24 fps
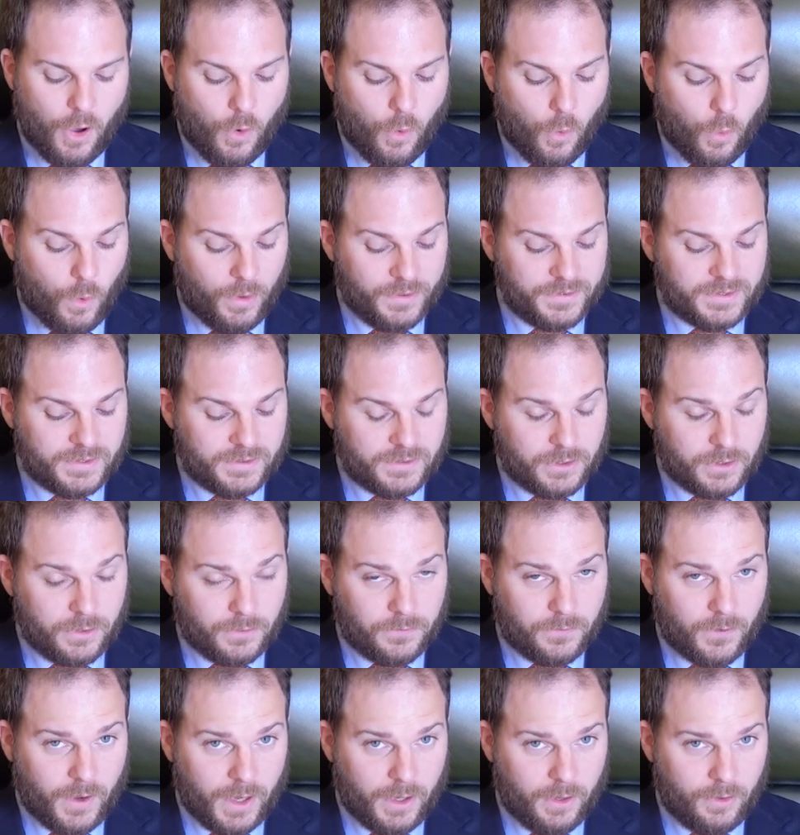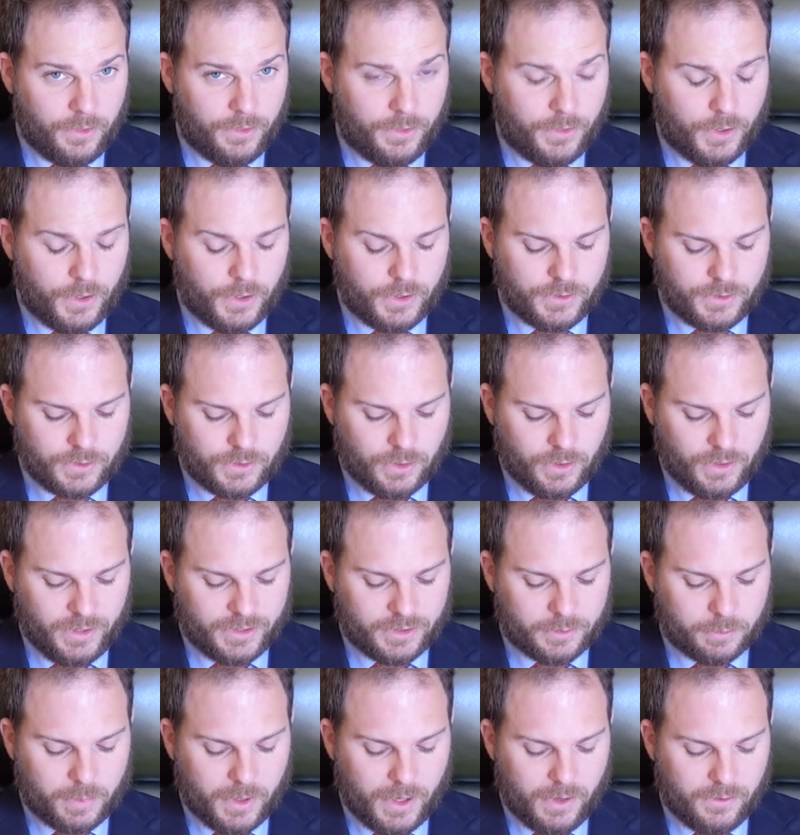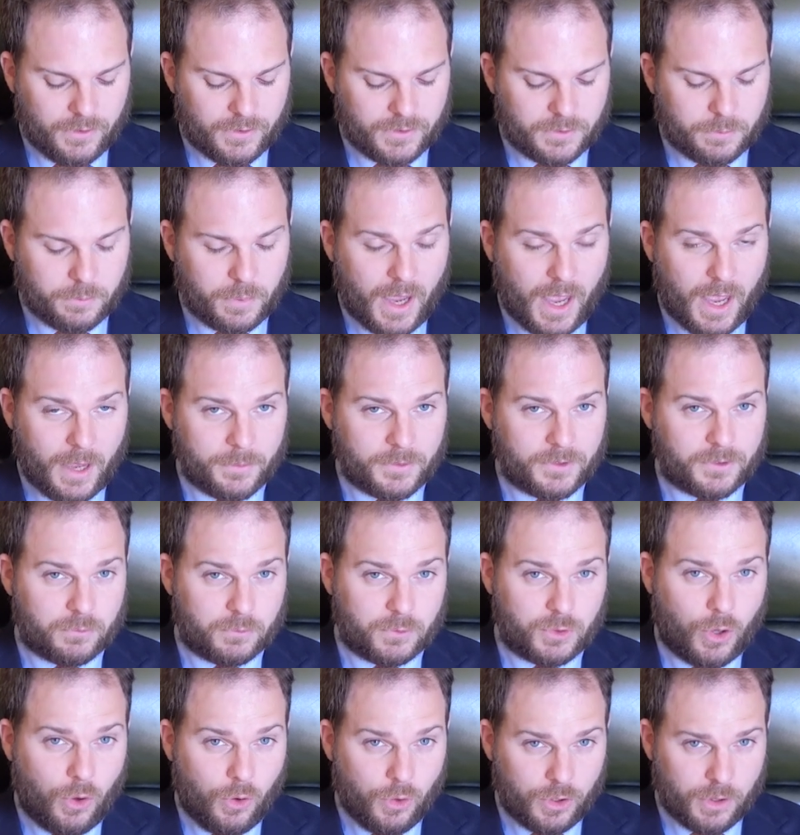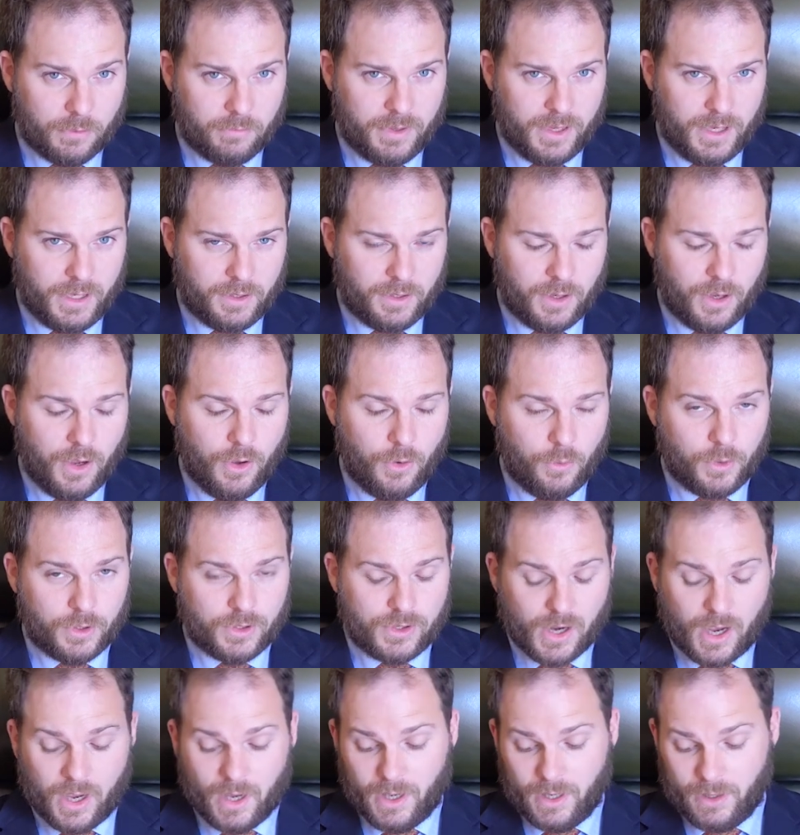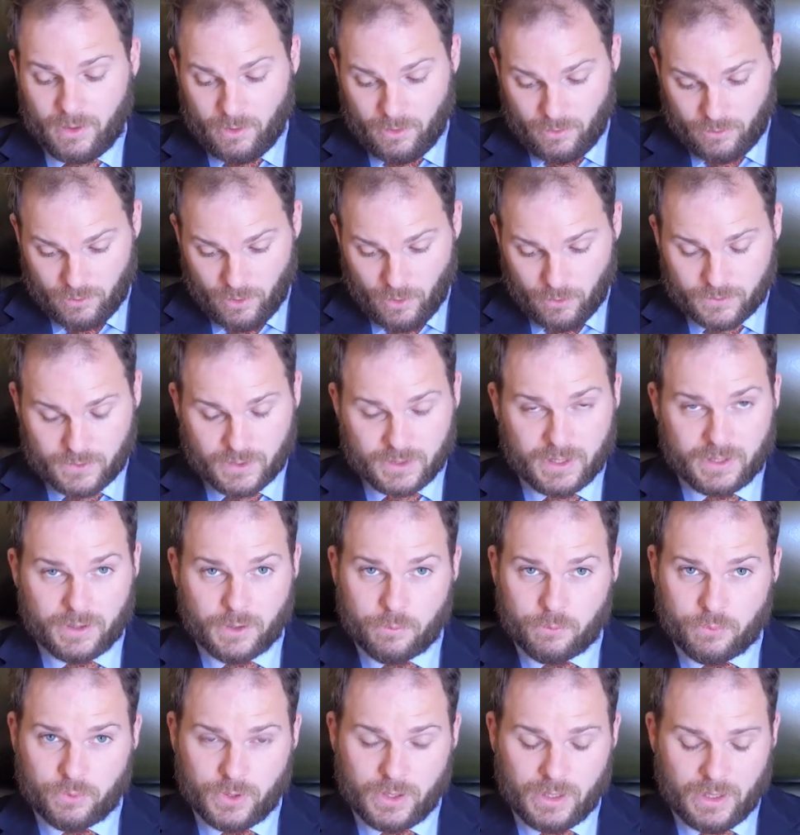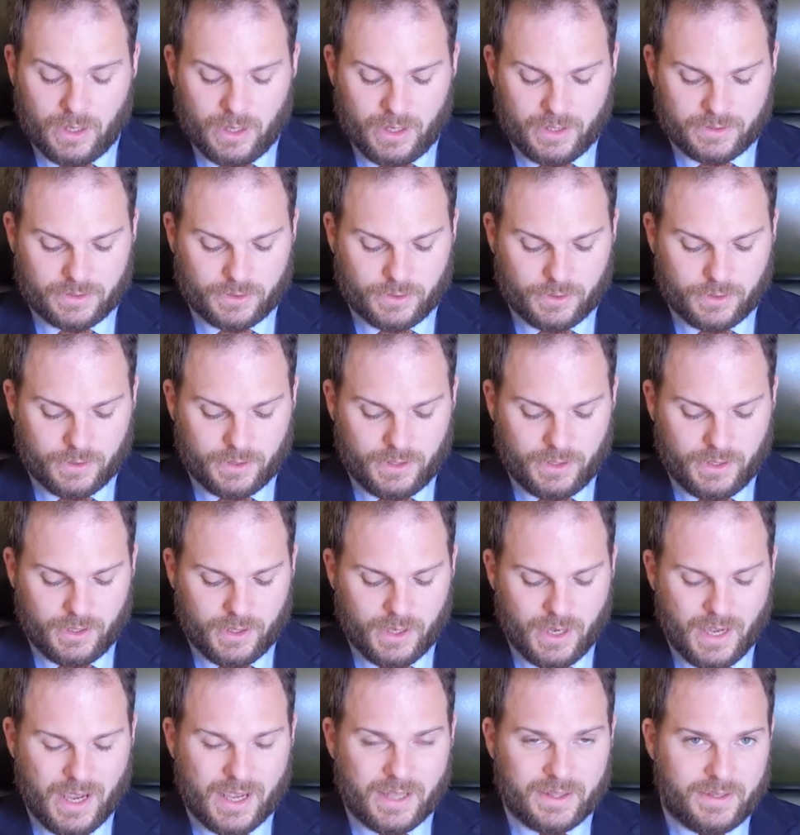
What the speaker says: Once into the final third, you'll experience perhaps some tonka bean, which I noted in the pre-light earlier.